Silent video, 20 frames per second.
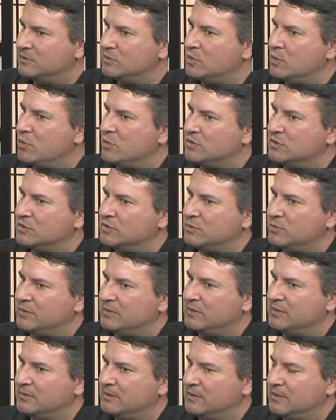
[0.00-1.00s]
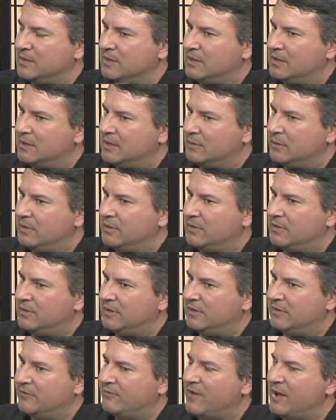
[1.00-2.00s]
It's gorgeous with
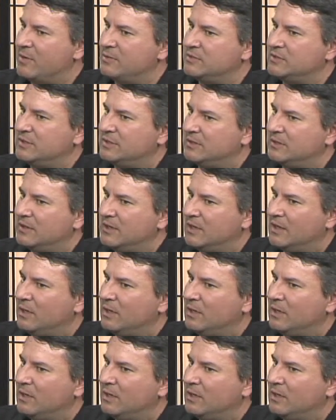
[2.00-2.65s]
the fountain.